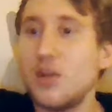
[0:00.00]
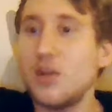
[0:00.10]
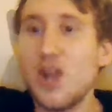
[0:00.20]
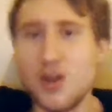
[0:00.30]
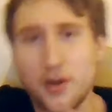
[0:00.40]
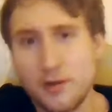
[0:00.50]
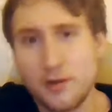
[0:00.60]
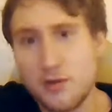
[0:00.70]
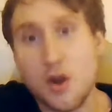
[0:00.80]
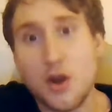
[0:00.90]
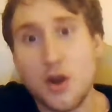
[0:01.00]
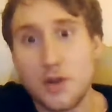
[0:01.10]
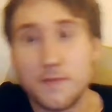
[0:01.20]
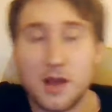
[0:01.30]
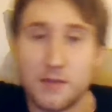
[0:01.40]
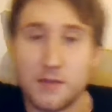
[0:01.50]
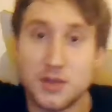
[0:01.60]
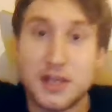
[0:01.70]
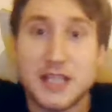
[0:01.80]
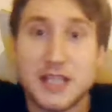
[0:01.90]
You
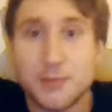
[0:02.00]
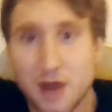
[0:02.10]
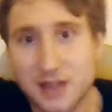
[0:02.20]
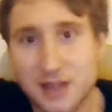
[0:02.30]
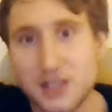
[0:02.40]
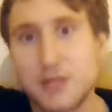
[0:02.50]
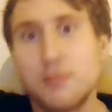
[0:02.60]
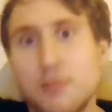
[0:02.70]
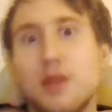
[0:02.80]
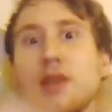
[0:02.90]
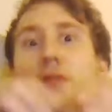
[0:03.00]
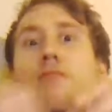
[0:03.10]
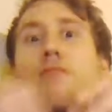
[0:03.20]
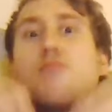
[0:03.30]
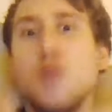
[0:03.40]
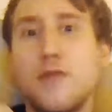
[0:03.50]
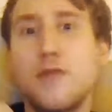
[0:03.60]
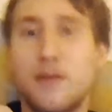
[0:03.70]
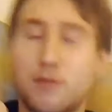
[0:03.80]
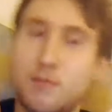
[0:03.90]
need to practice
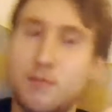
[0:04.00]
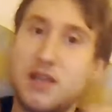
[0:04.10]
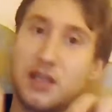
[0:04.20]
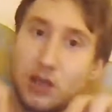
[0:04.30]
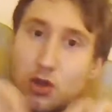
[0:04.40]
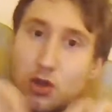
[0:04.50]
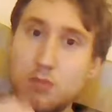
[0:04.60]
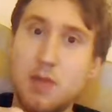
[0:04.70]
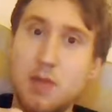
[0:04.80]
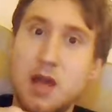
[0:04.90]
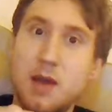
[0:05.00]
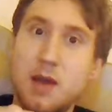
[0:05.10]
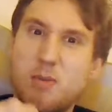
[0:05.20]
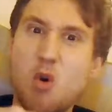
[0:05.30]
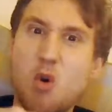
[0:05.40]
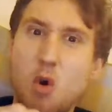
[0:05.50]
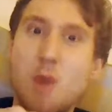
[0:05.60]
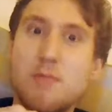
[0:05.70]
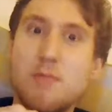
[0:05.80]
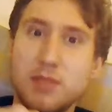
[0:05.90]
moving from being in a
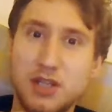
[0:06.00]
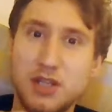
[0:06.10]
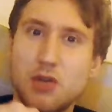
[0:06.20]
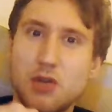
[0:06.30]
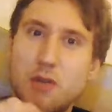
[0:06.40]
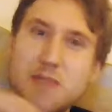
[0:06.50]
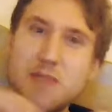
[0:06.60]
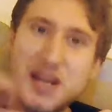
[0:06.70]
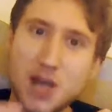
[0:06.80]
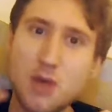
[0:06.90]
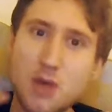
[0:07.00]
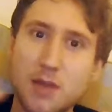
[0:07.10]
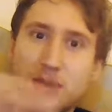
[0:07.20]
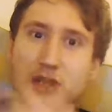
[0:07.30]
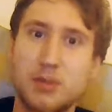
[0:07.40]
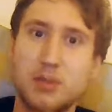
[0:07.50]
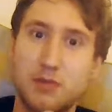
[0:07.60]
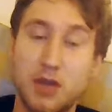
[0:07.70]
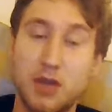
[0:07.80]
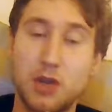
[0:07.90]
poor position or a mediocre position with
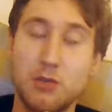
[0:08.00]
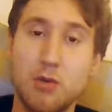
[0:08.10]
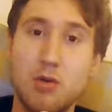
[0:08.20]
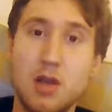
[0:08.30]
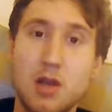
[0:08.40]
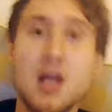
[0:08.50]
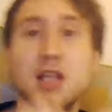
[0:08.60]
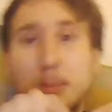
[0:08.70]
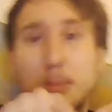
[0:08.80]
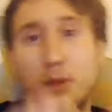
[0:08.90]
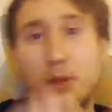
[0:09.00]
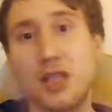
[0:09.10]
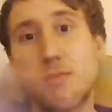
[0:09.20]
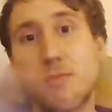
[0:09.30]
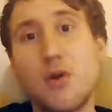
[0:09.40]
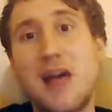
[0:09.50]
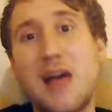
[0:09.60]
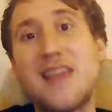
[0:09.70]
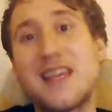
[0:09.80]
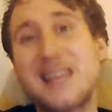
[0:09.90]
your cue ball to potting the ball and
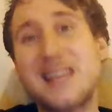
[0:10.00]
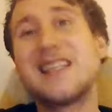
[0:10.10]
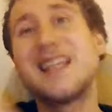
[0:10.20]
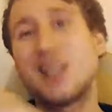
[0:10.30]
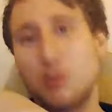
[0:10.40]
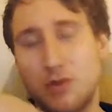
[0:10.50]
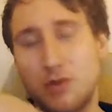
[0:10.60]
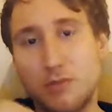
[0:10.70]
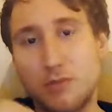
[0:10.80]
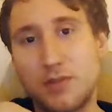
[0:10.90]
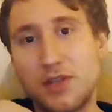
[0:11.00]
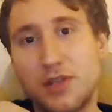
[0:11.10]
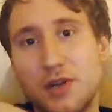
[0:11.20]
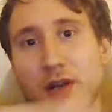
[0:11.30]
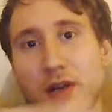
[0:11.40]
then getting into a good position.